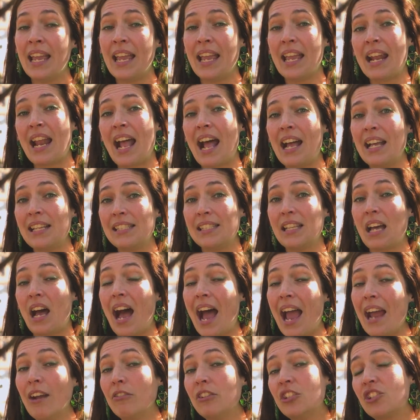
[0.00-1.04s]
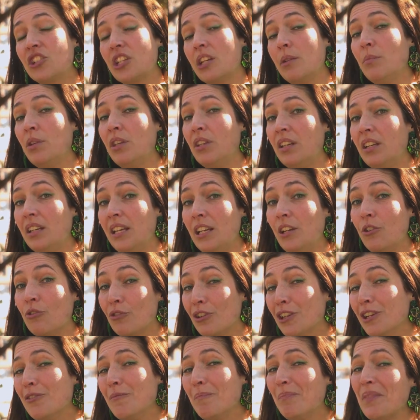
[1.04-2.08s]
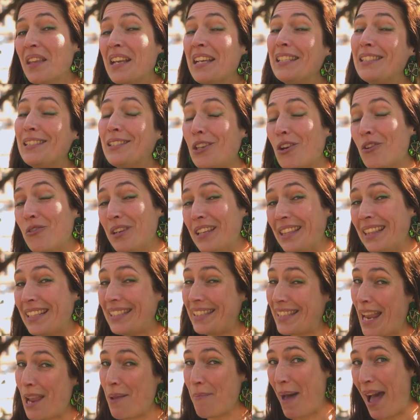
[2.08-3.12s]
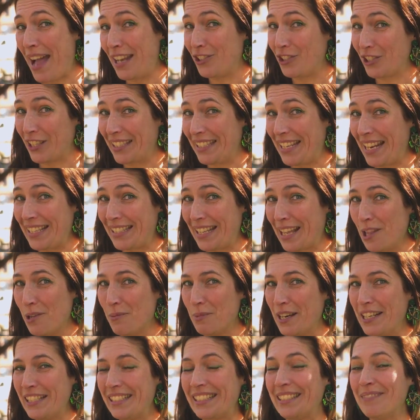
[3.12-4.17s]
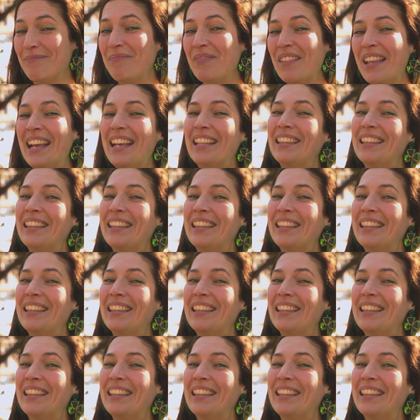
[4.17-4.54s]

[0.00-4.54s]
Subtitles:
and as the Irish community grew, so did the St. Patrick's Day celebration.